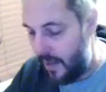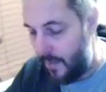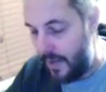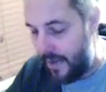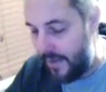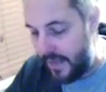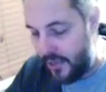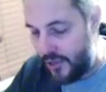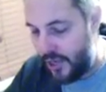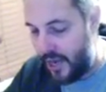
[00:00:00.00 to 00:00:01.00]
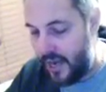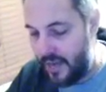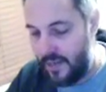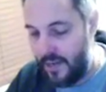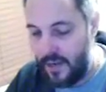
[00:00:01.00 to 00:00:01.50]
I mean, everything
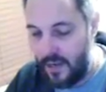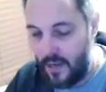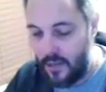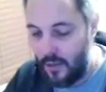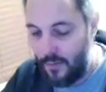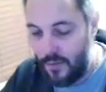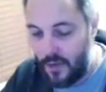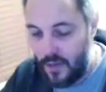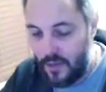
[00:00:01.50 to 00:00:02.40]
shines on so far